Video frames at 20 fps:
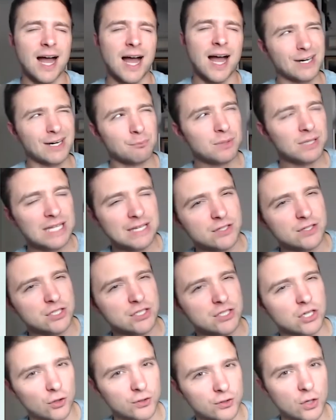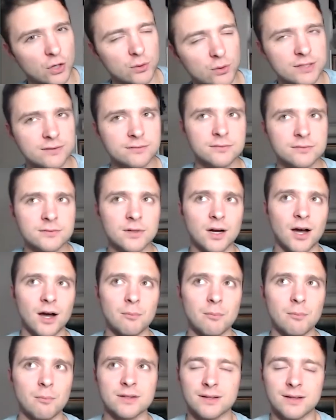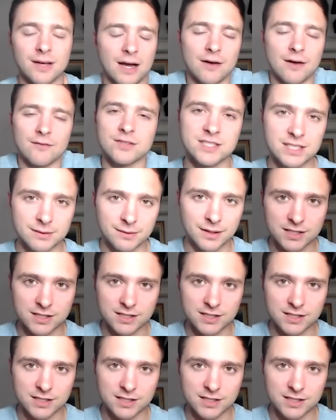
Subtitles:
I don't believe it's hard coded, but obviously,